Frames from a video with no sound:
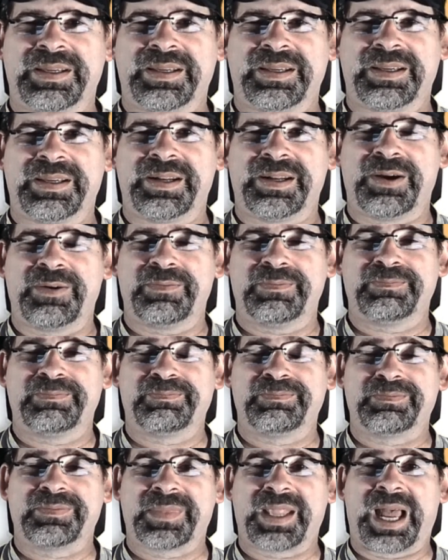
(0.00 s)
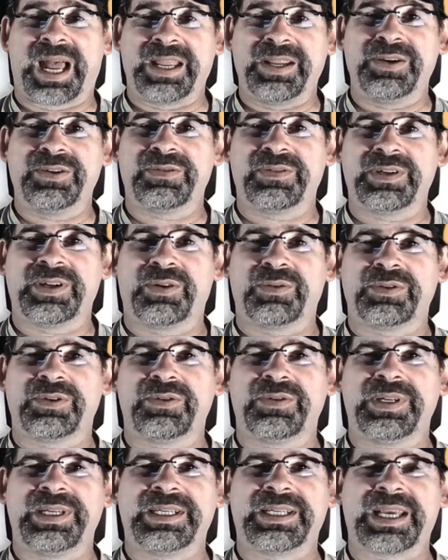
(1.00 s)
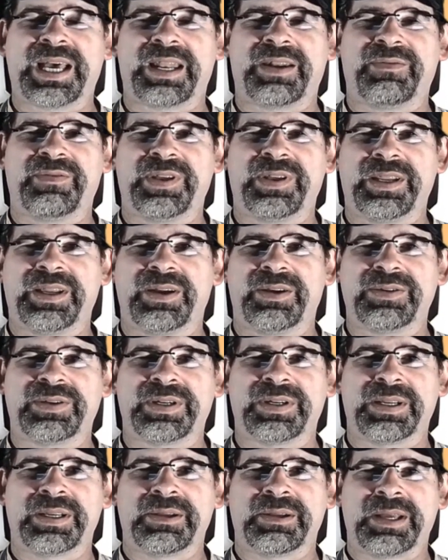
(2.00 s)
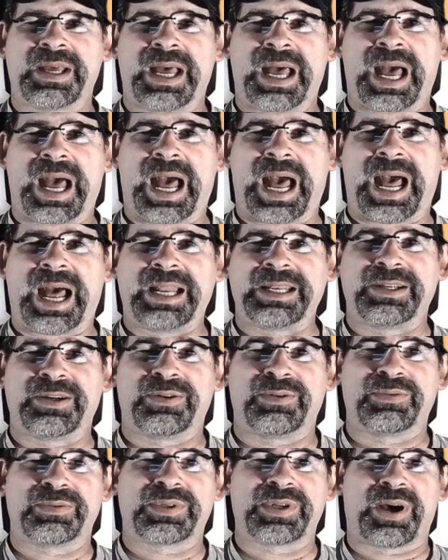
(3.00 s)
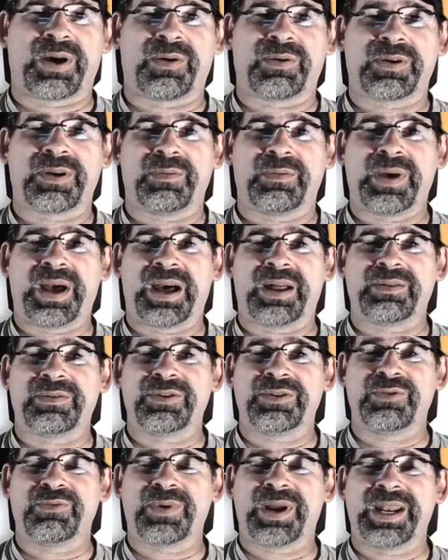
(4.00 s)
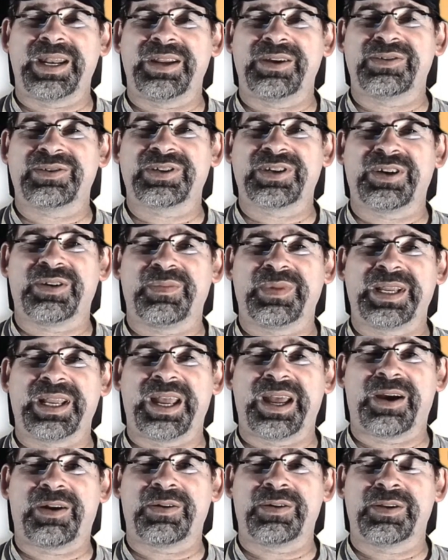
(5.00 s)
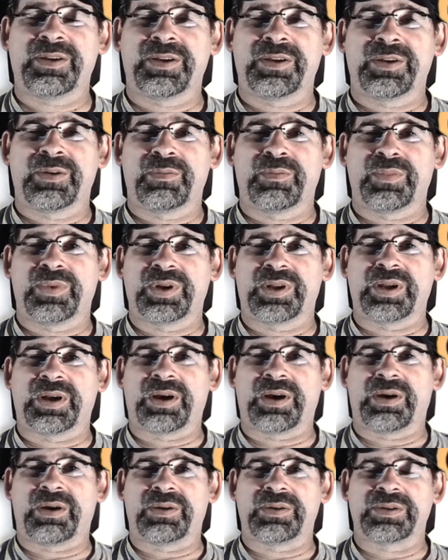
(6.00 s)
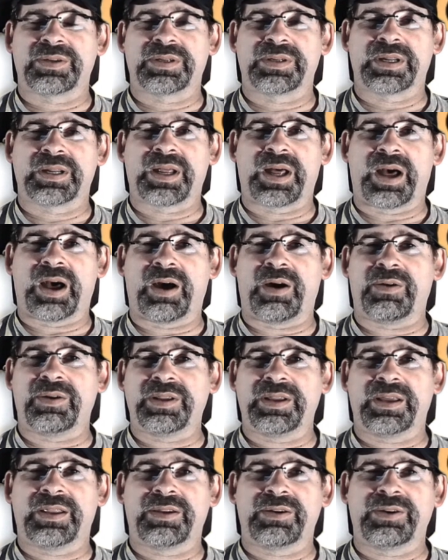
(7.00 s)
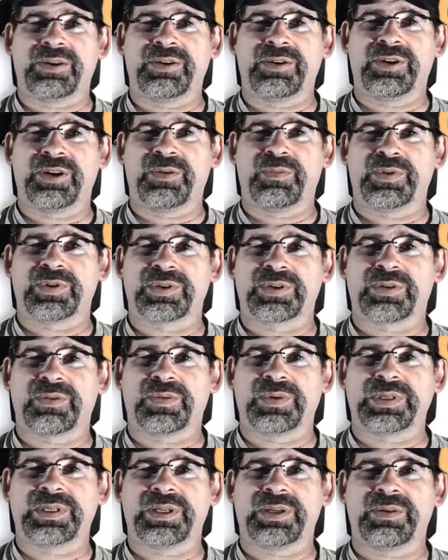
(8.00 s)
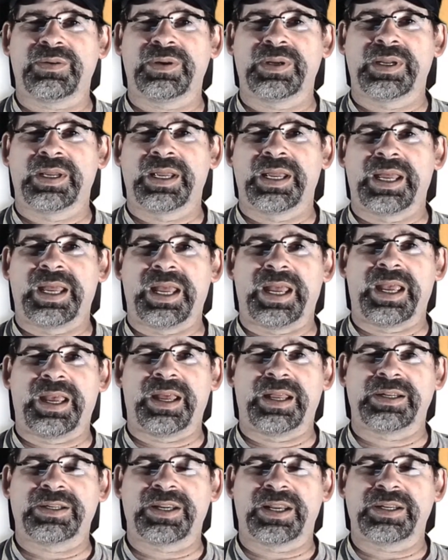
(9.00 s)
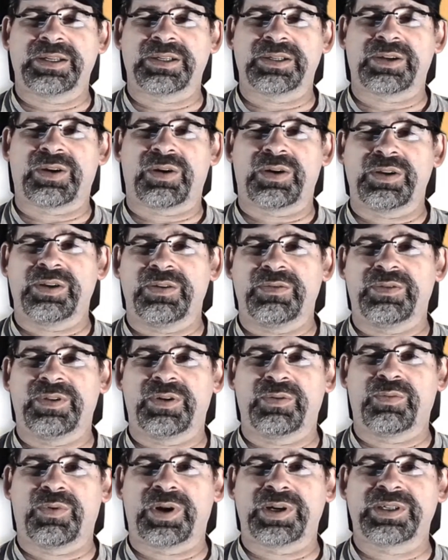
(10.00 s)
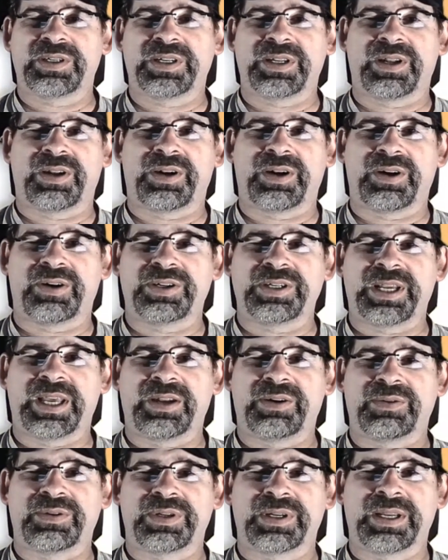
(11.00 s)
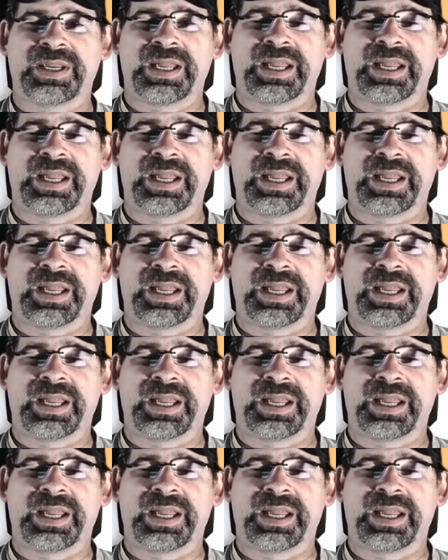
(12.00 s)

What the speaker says: You know, I usually don't do these kind of videos. I don't talk about new radios coming out because all the other YouTubers are going to, and chances are you've done watched it on their channels,